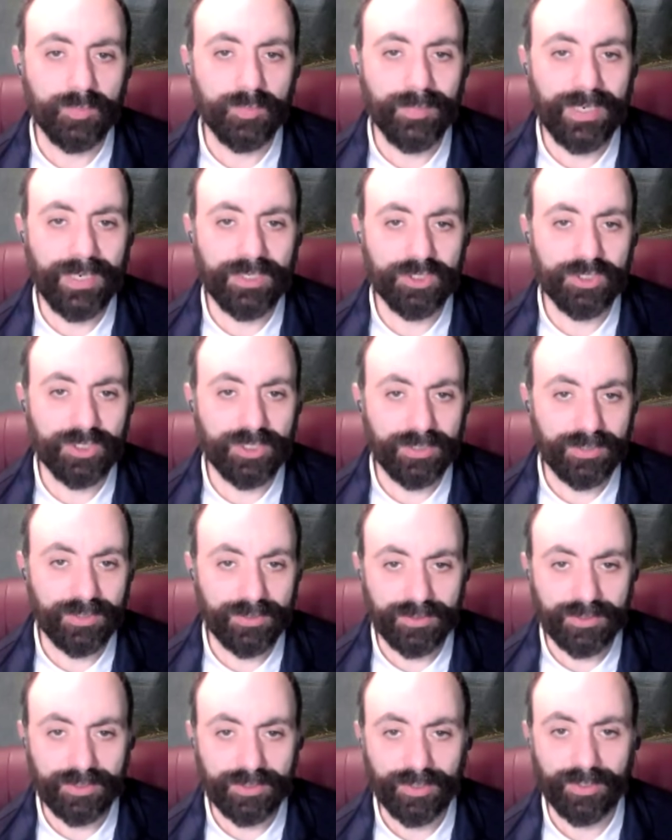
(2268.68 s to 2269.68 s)

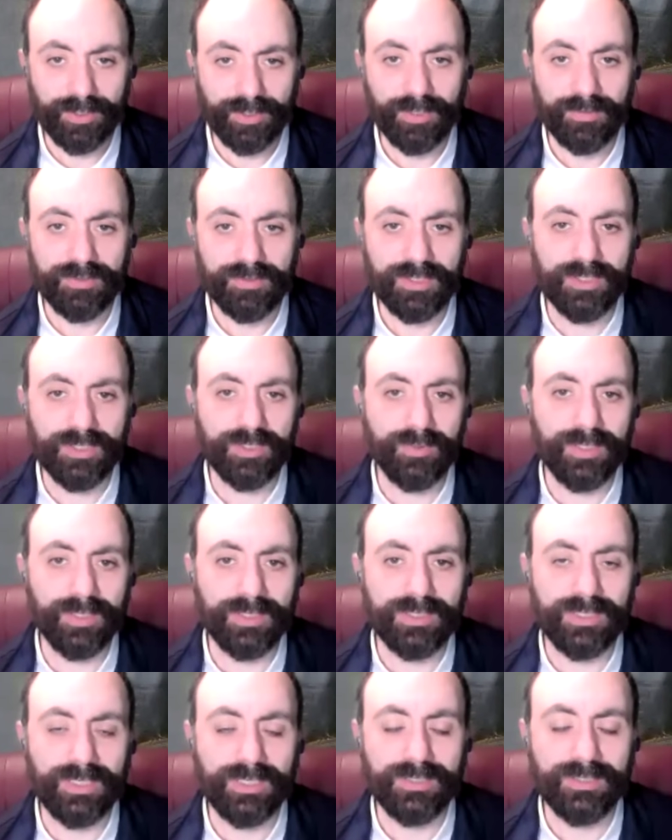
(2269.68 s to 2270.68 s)
mentions and goes into
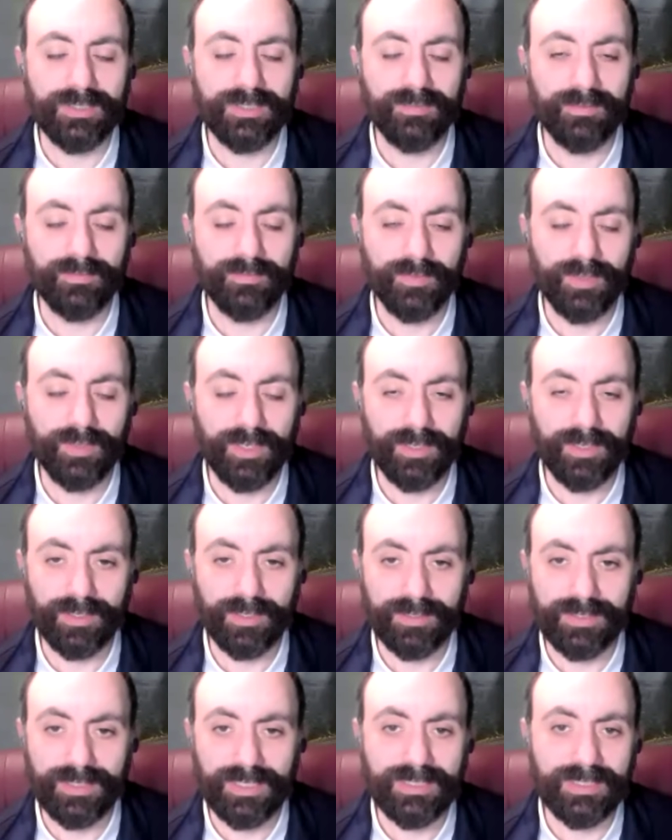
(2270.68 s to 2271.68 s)
extensive
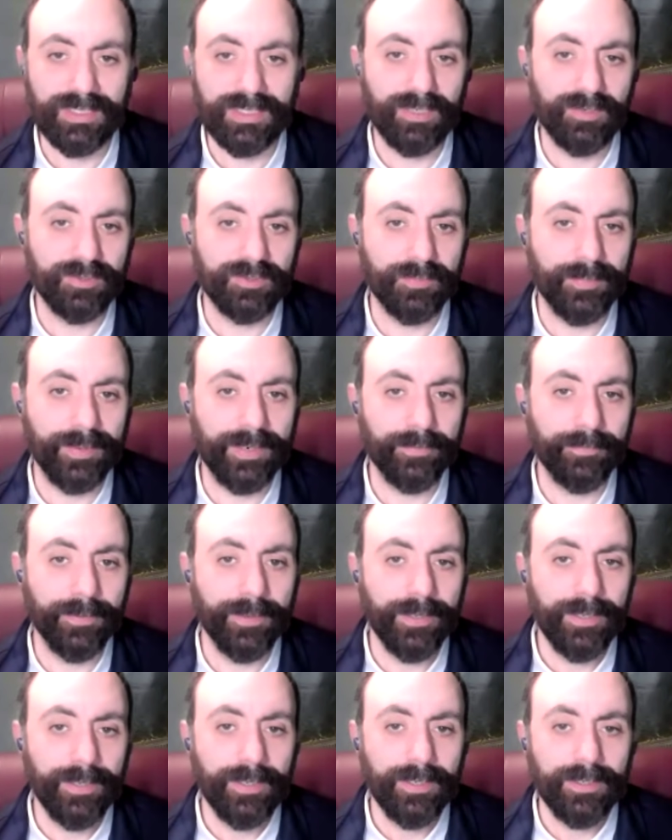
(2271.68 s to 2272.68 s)
details
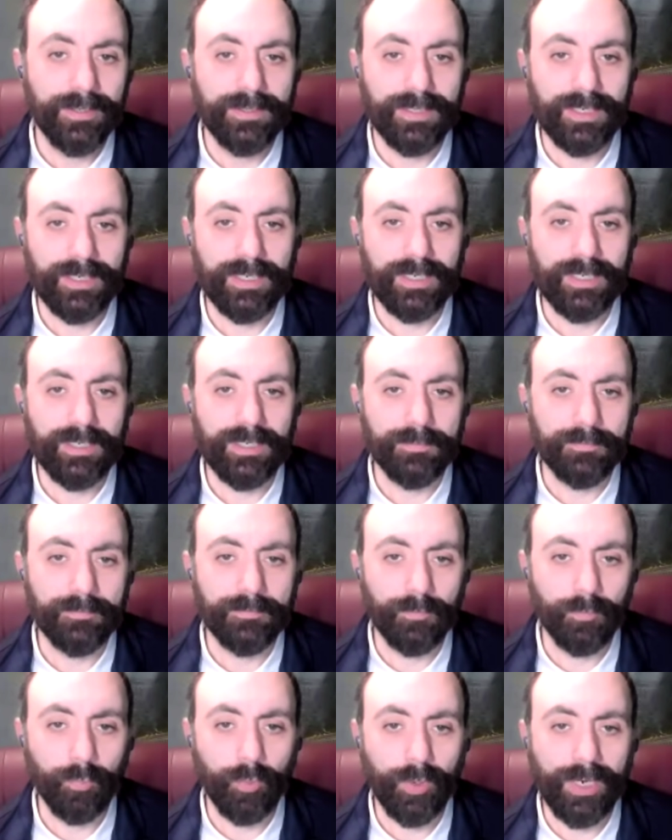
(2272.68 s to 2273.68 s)
about the
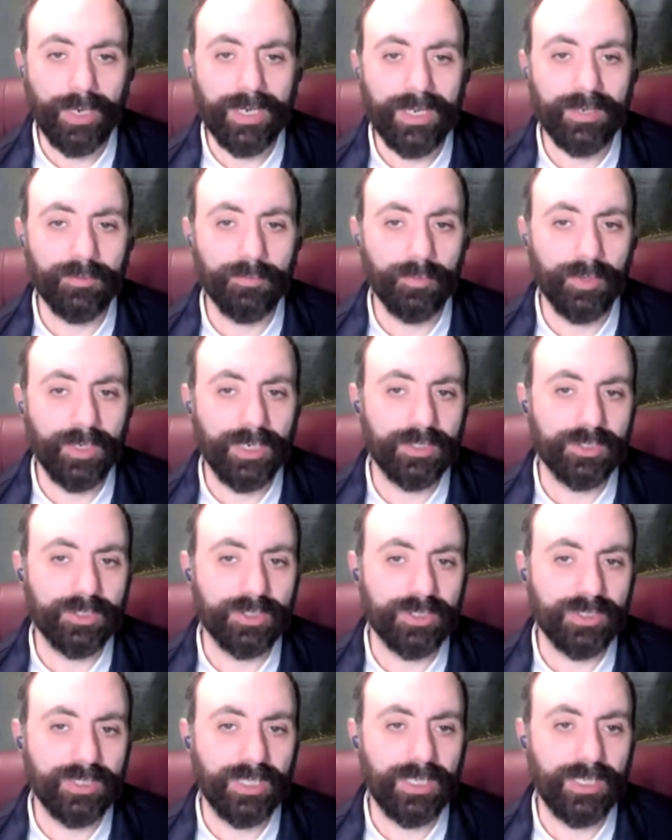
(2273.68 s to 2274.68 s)
way in
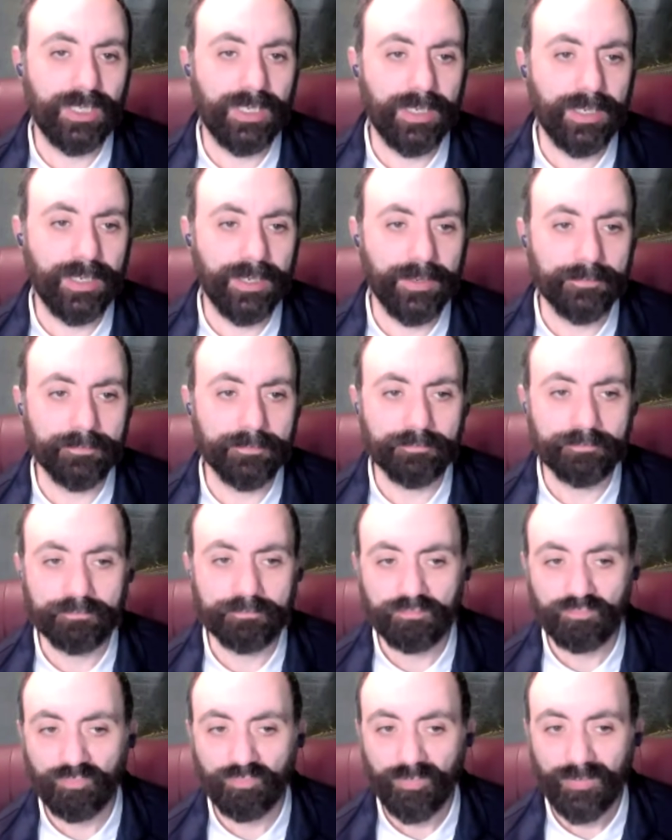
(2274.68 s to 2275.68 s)
which the
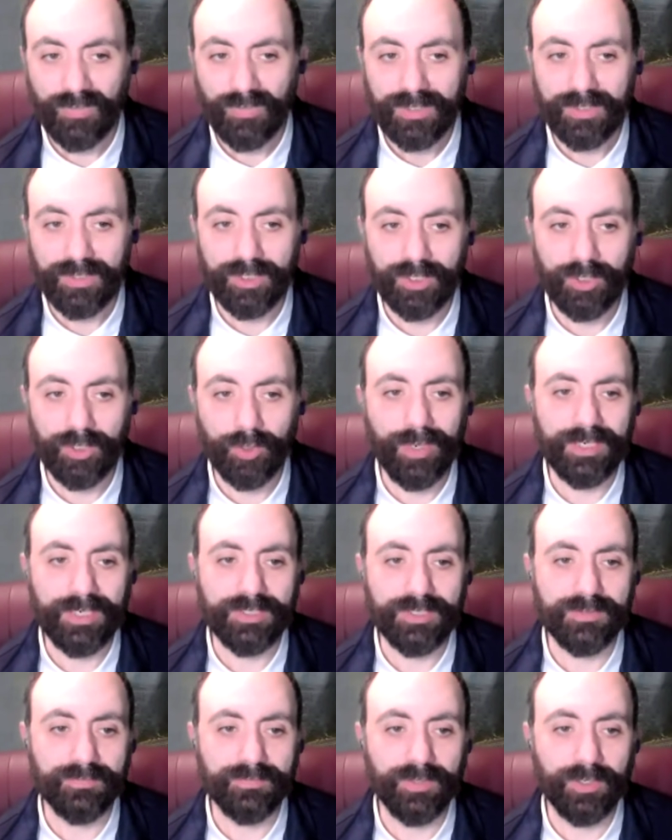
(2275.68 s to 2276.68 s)

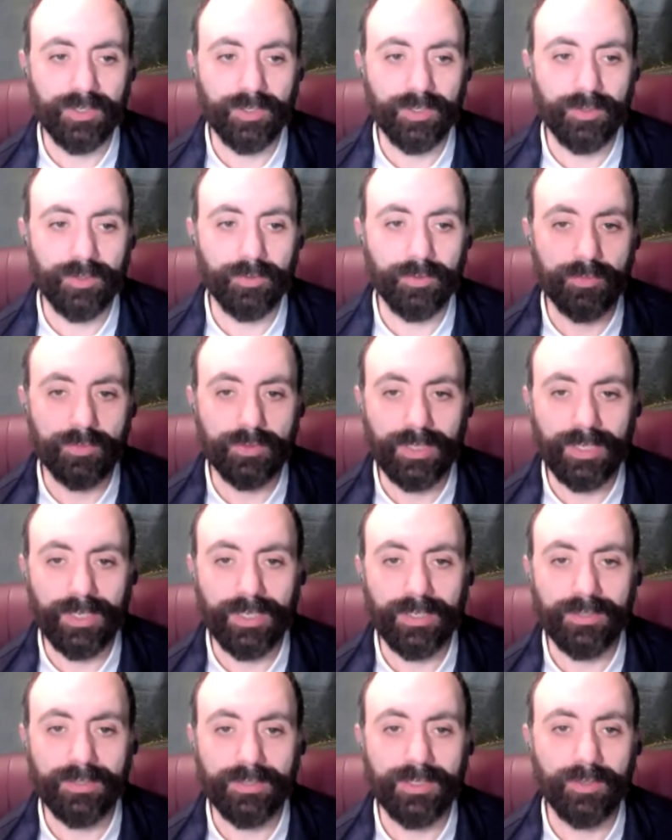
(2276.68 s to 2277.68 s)
US viewed
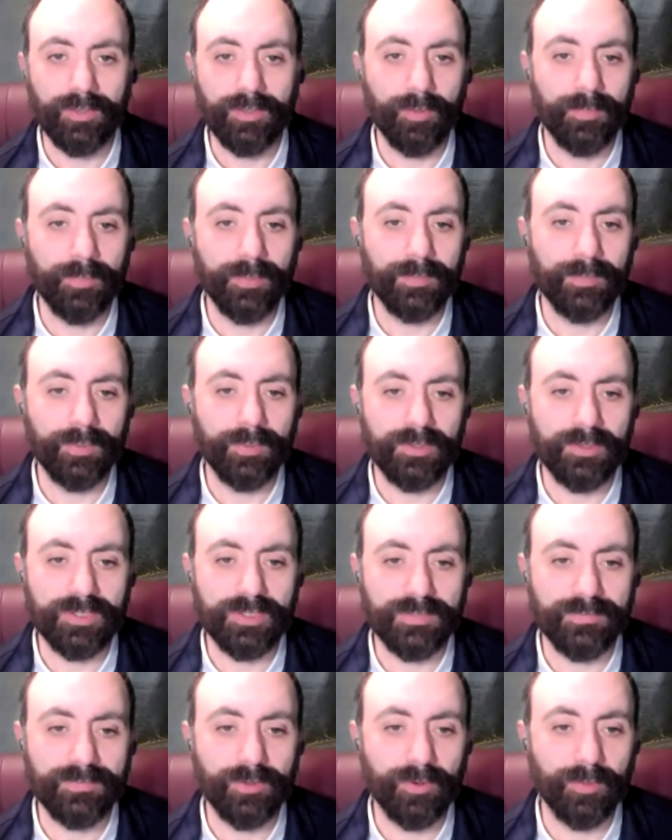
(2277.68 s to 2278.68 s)
the European
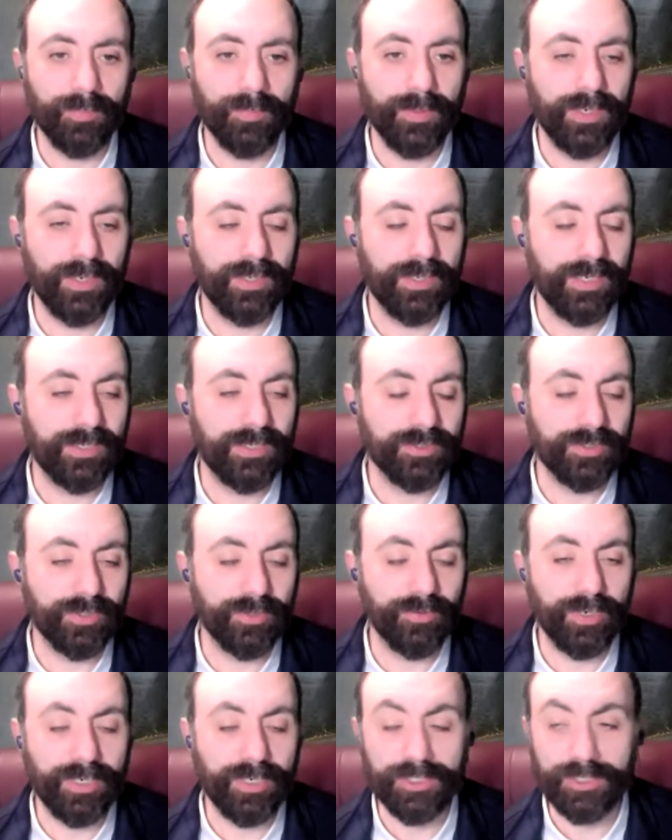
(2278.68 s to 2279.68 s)
process of European
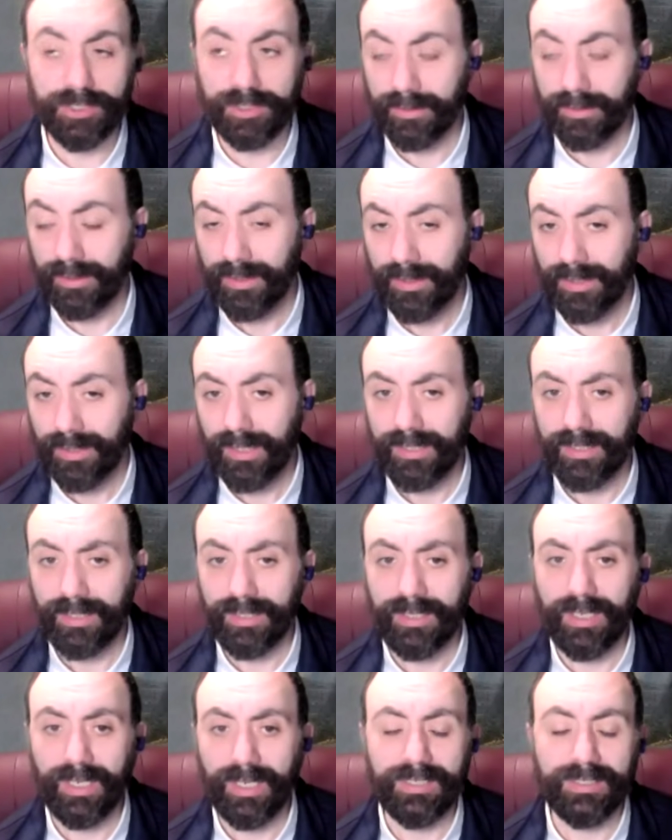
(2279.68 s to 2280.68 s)
integration in
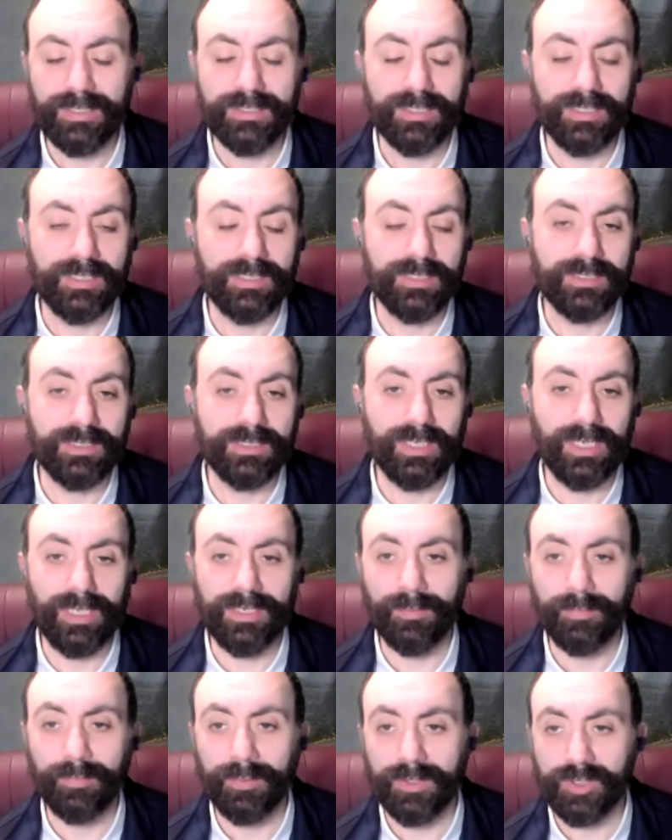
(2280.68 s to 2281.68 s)
the 90s
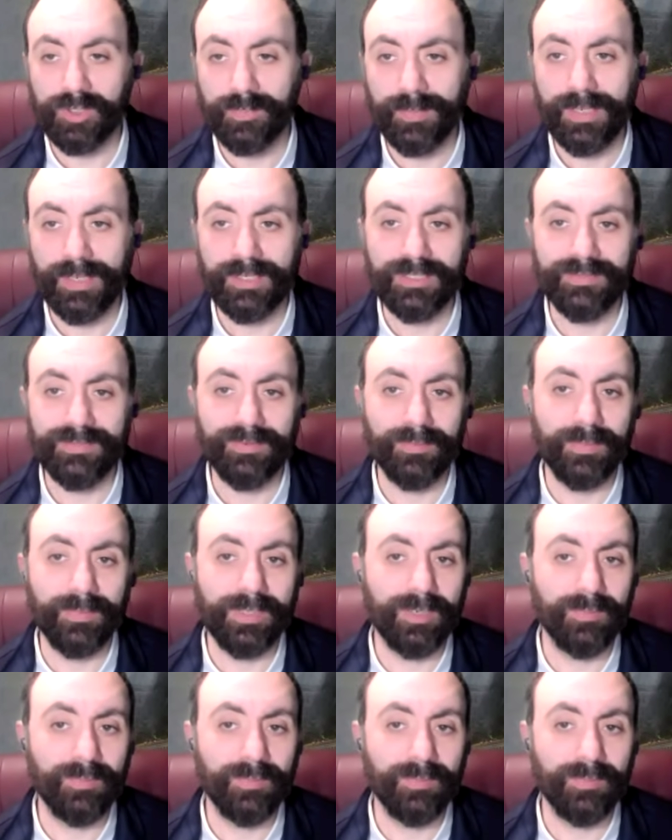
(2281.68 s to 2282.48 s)
and the prospect of it